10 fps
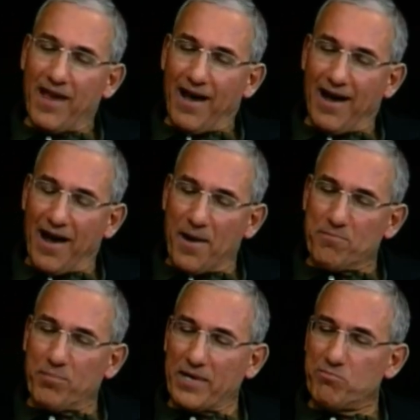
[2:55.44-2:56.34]
um,
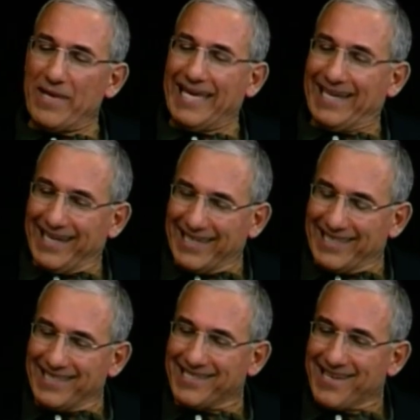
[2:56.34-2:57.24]
but
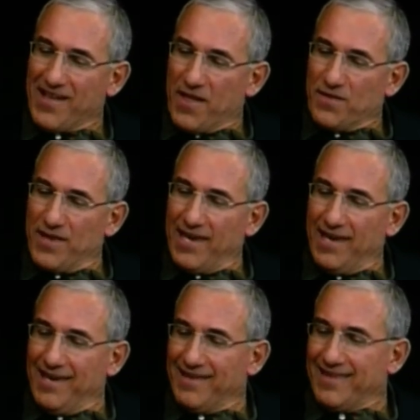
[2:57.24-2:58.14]
because
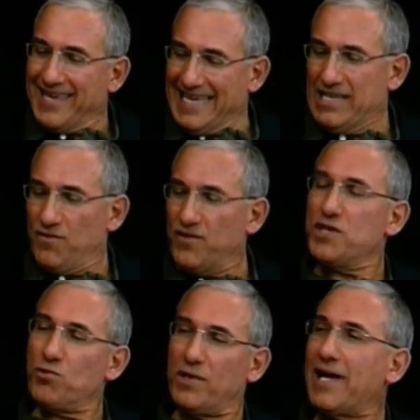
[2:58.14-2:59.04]
the, the
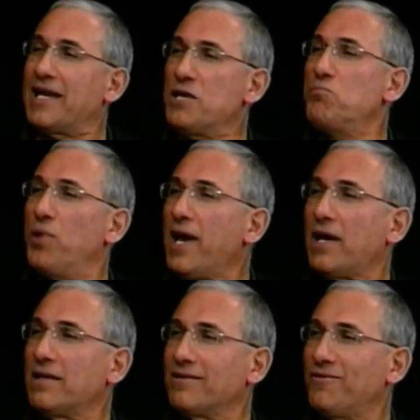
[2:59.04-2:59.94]
individual that he
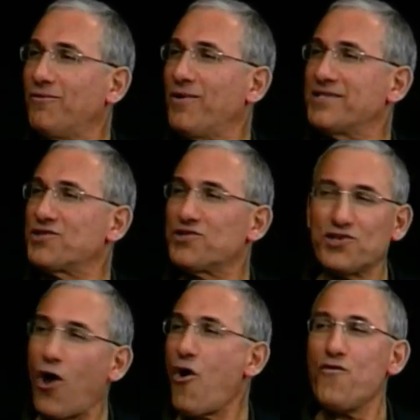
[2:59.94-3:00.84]
picked was
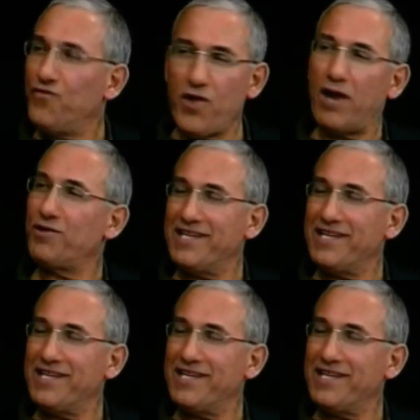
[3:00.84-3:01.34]
so very